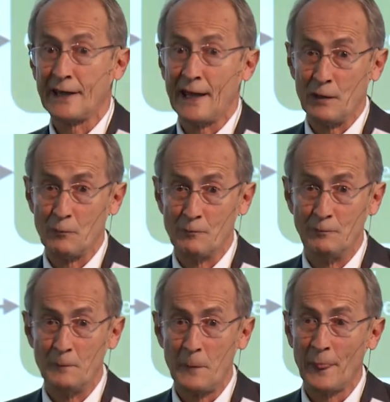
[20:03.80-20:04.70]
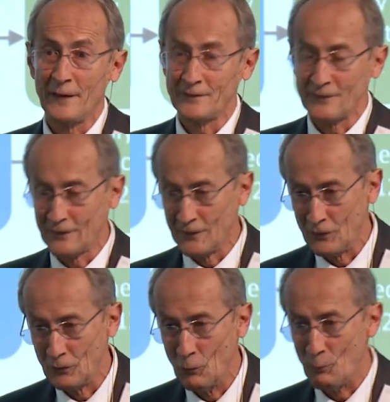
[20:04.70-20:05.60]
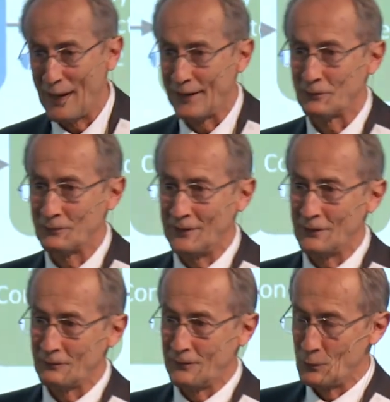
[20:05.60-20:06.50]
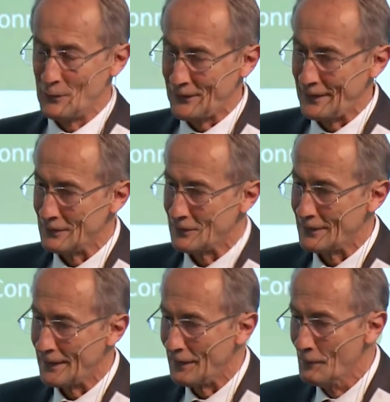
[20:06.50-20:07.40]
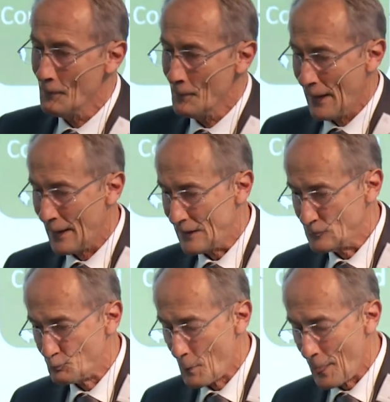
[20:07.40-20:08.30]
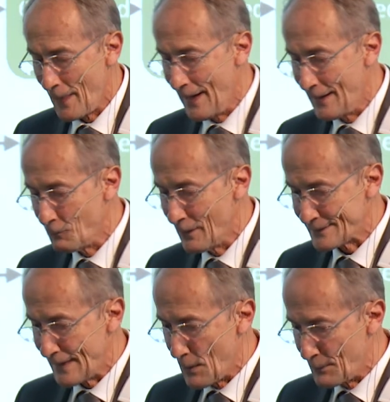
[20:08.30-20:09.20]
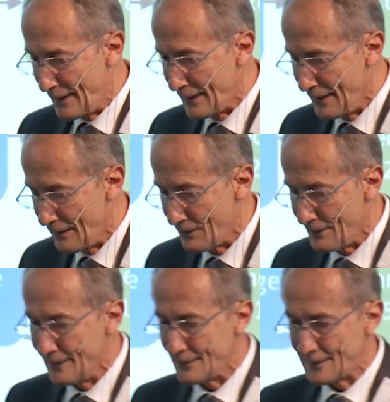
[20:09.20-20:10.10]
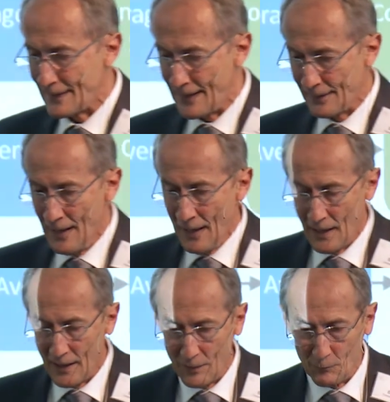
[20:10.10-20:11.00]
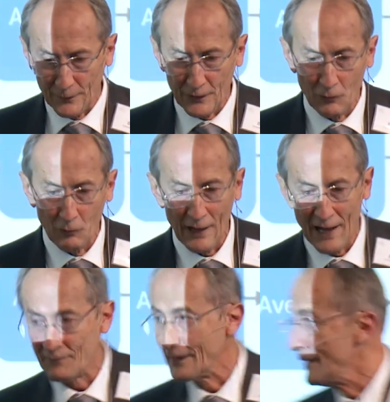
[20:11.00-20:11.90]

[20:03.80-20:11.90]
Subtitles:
game. This is the new battlefield for machine learning. And what's happening here is that you have a